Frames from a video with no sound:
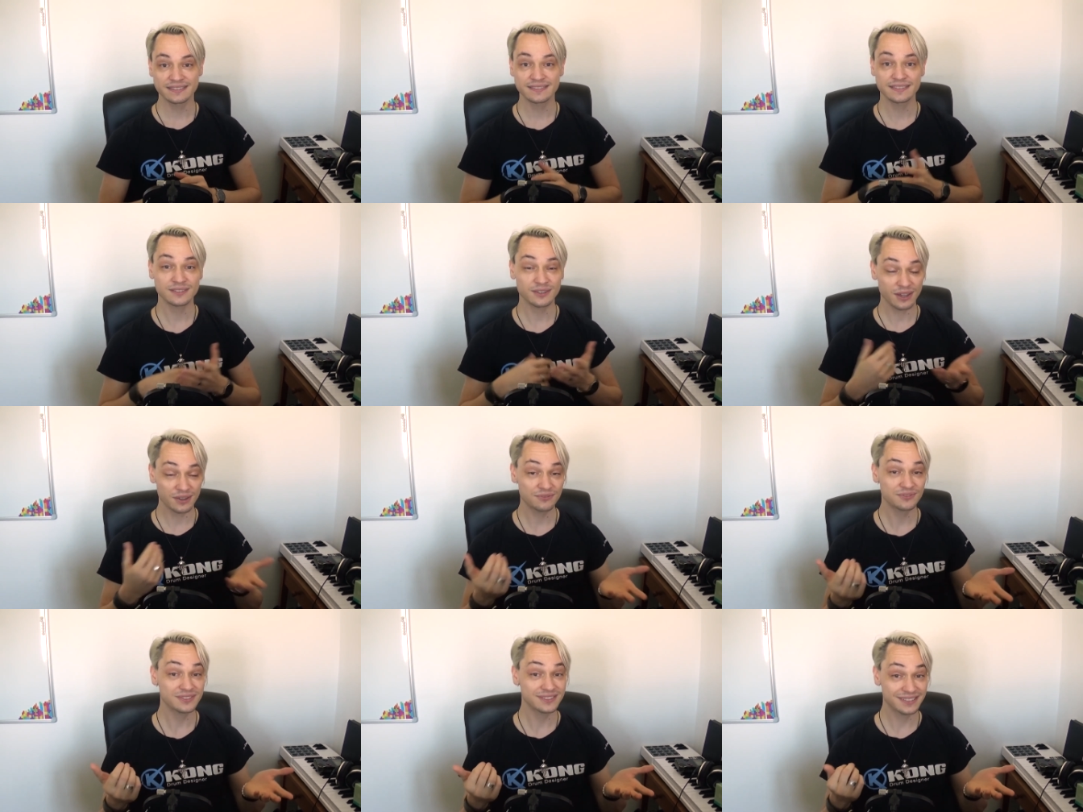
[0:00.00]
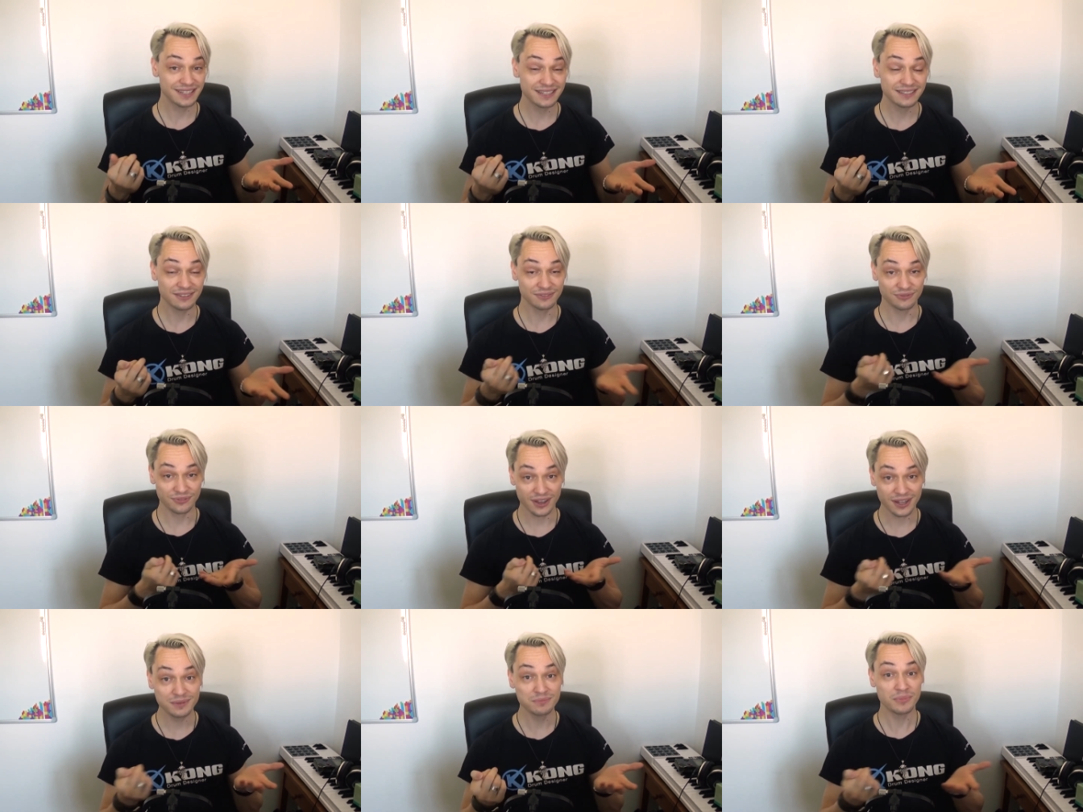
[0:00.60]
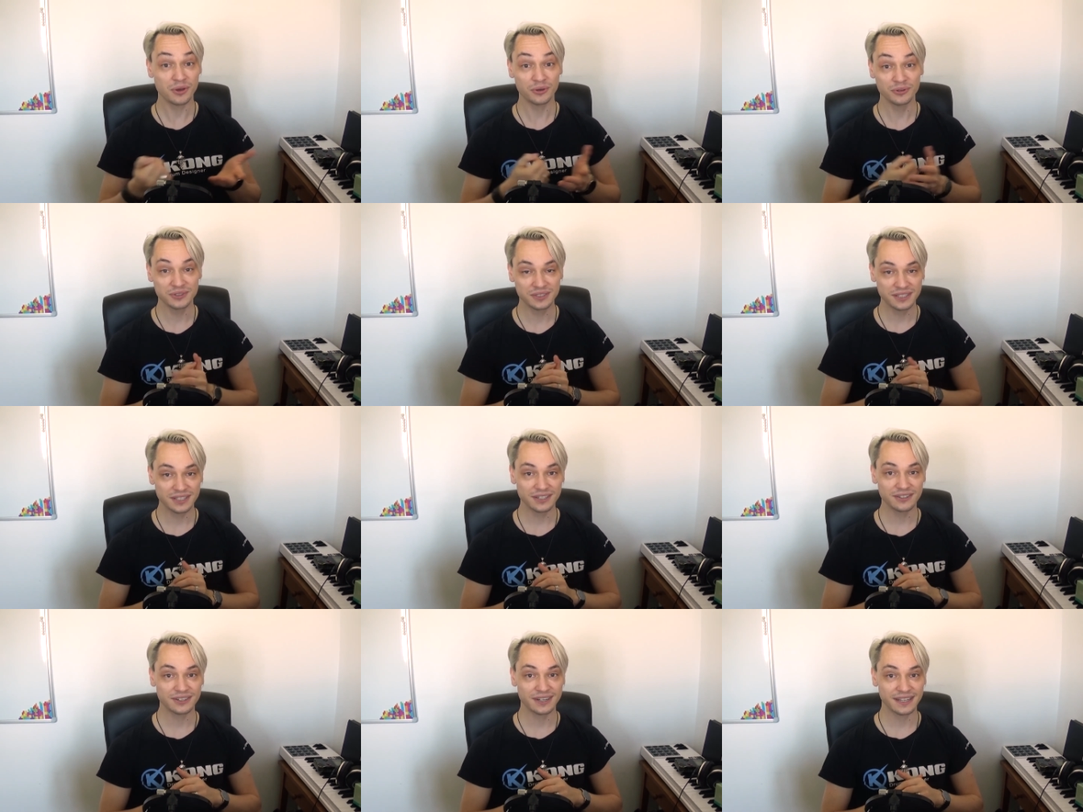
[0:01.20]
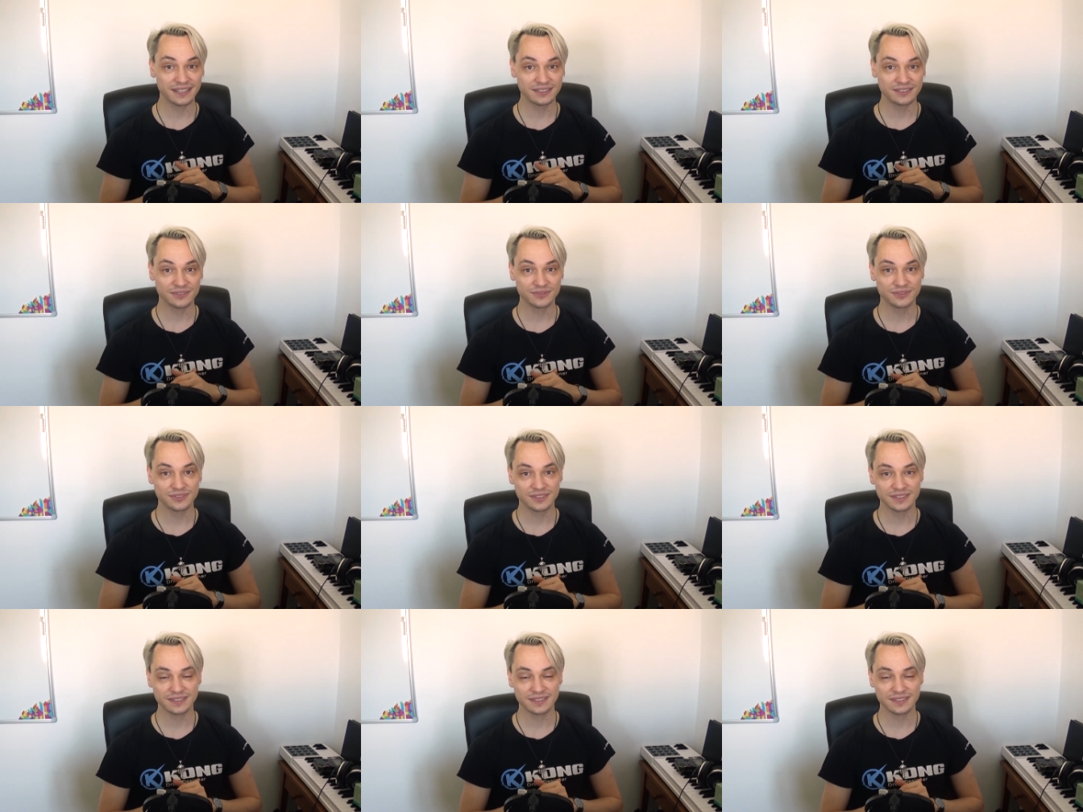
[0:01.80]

You have this little fun mode here, as you've